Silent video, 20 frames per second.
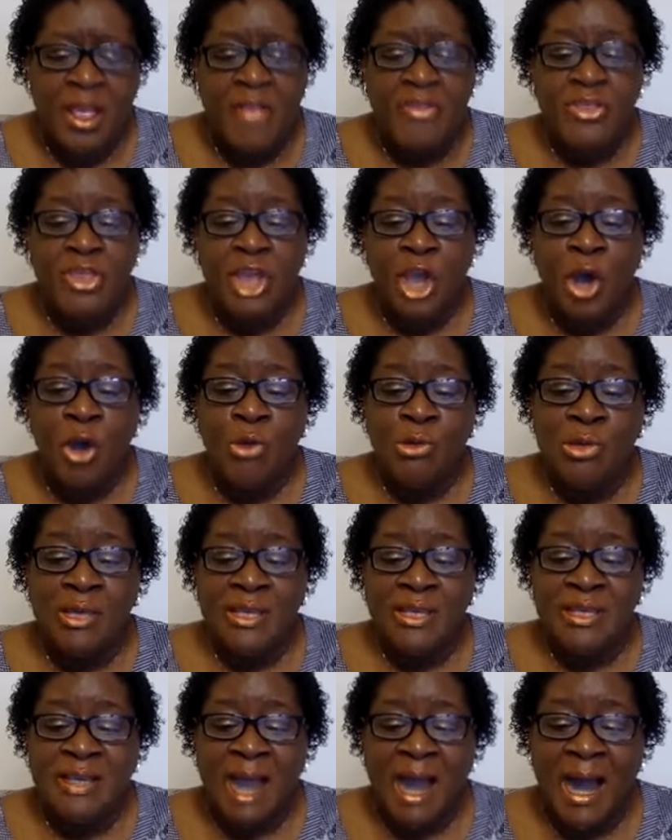the
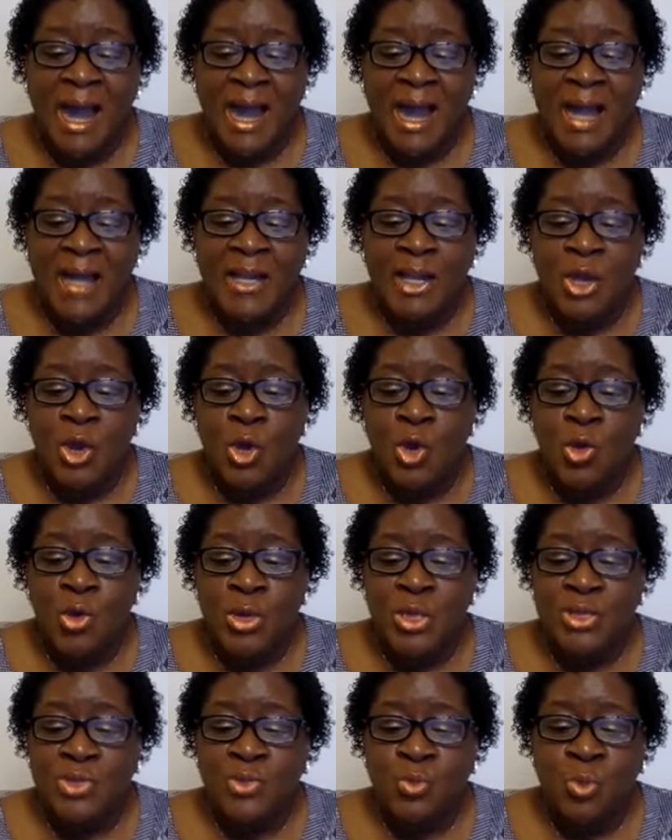only God who
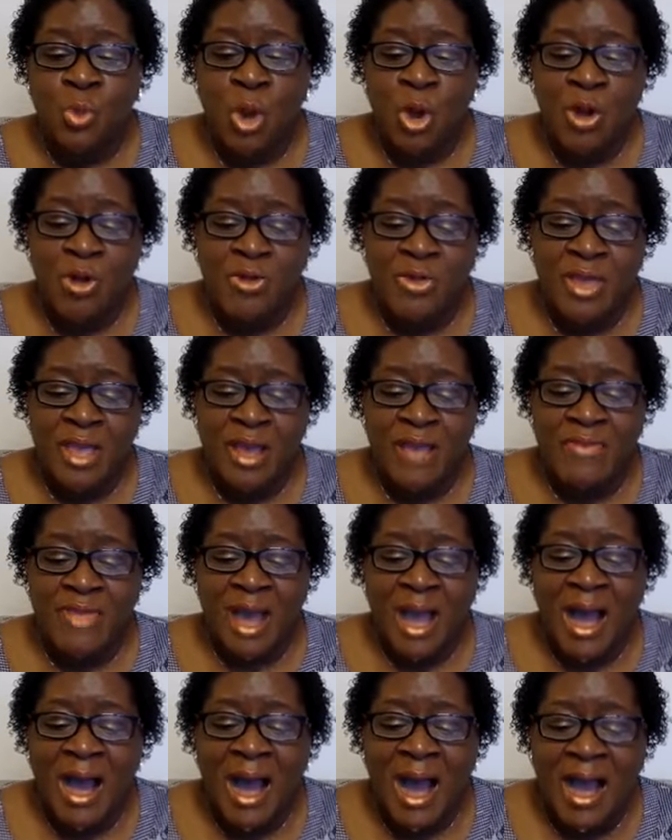is worthy of
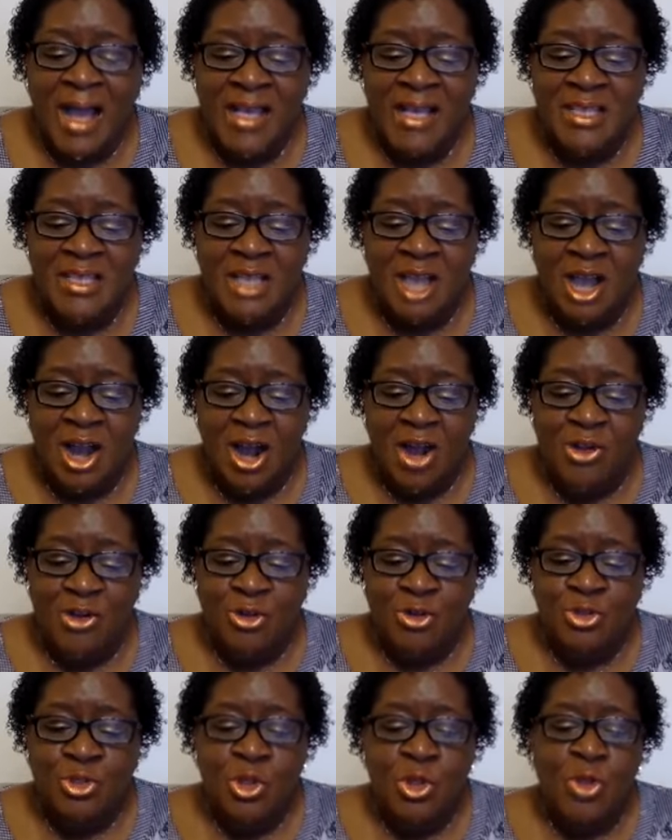the highest
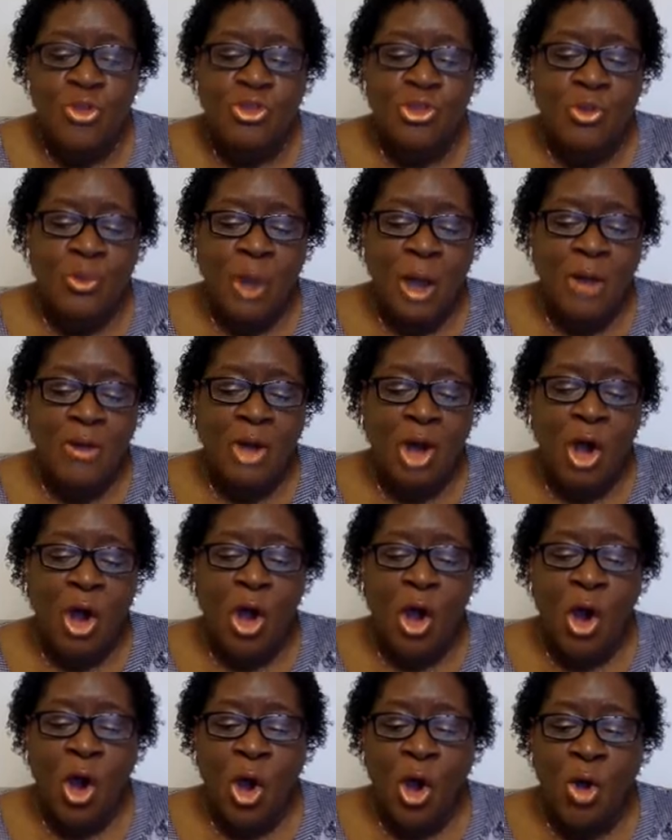honors throughout
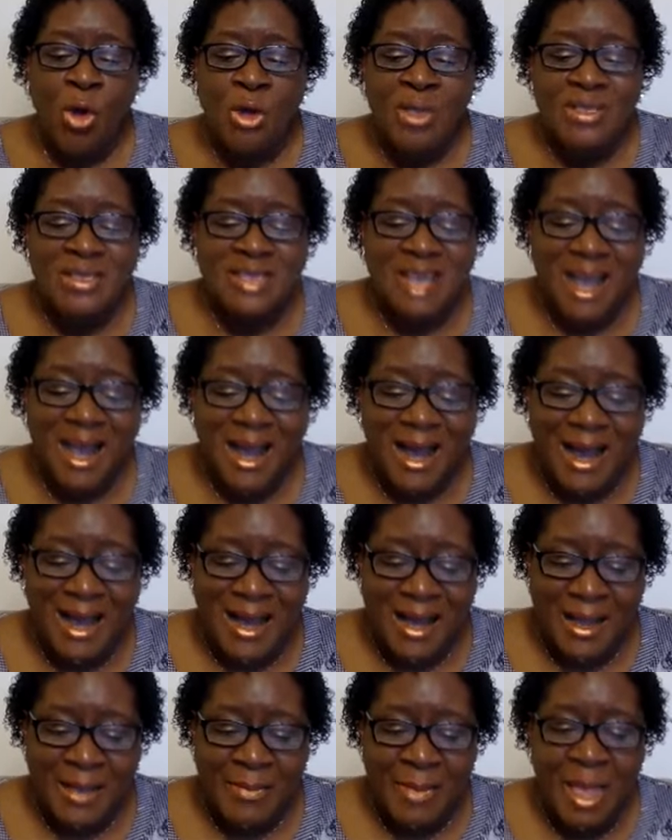all
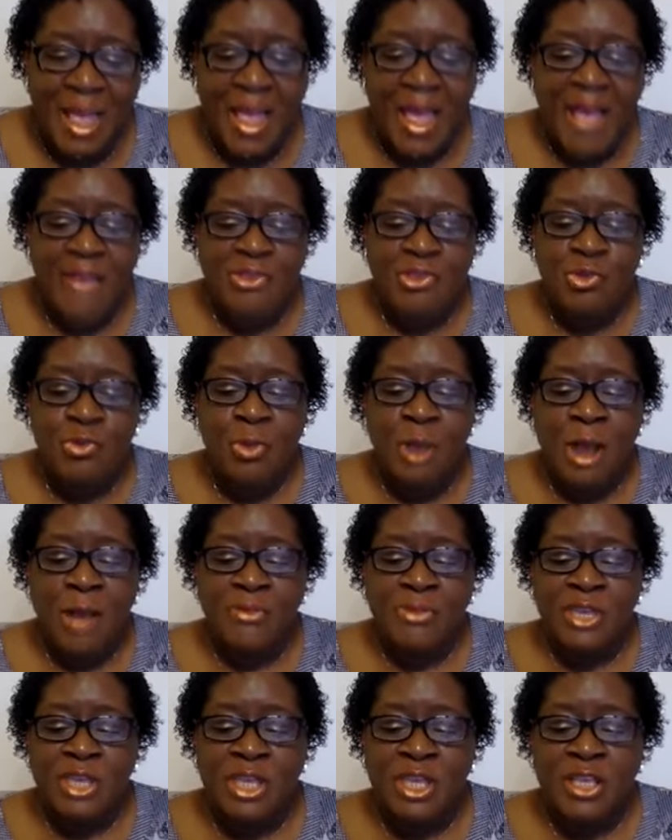time and
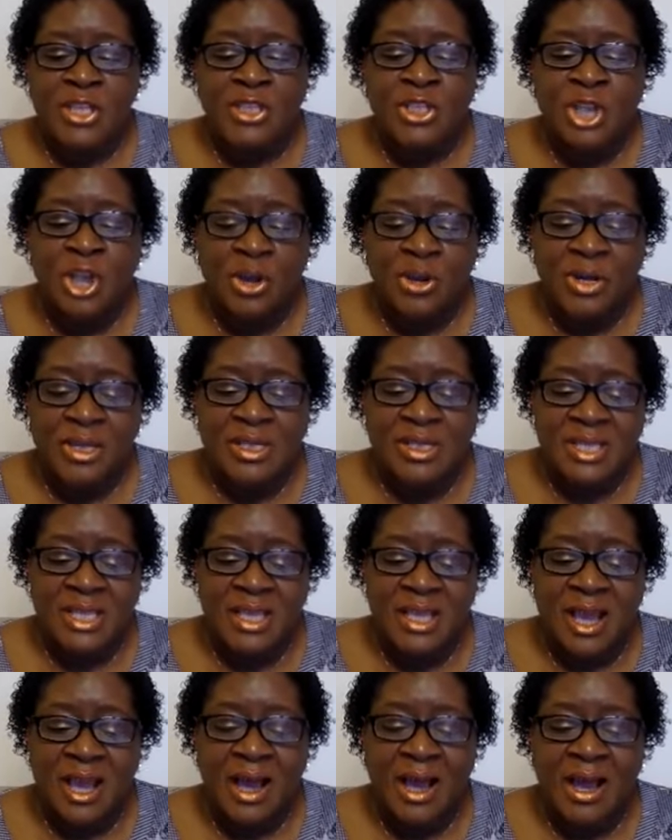throughout the
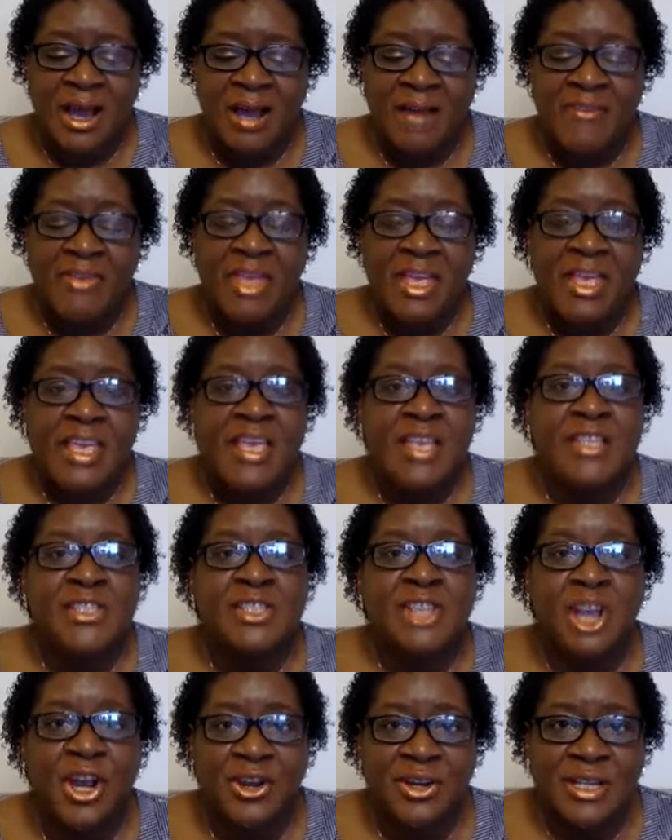eternity of
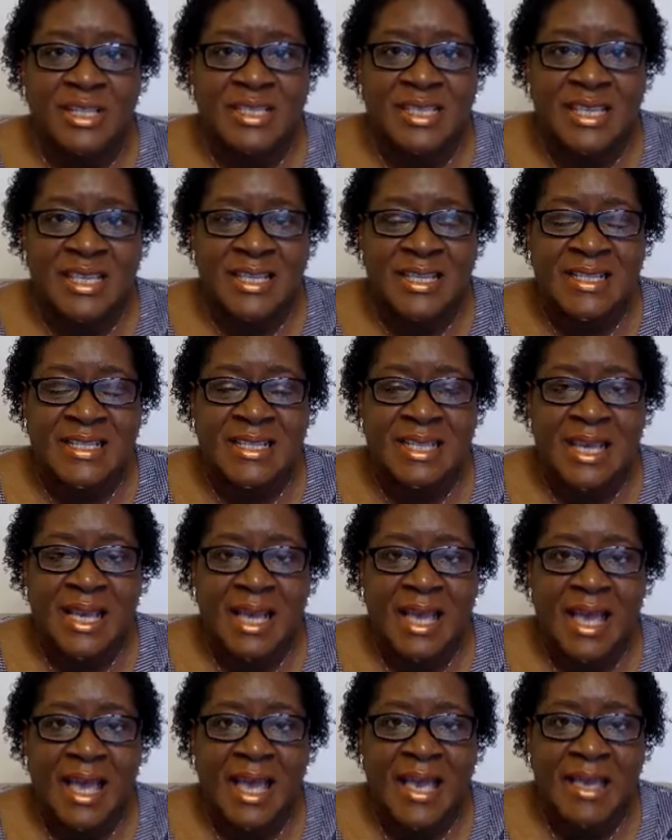eternities.
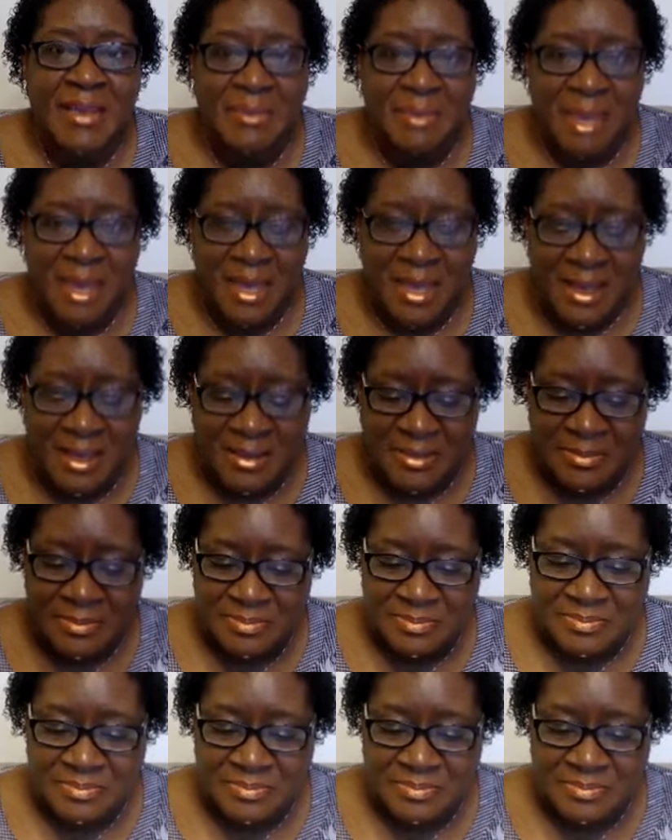Amen.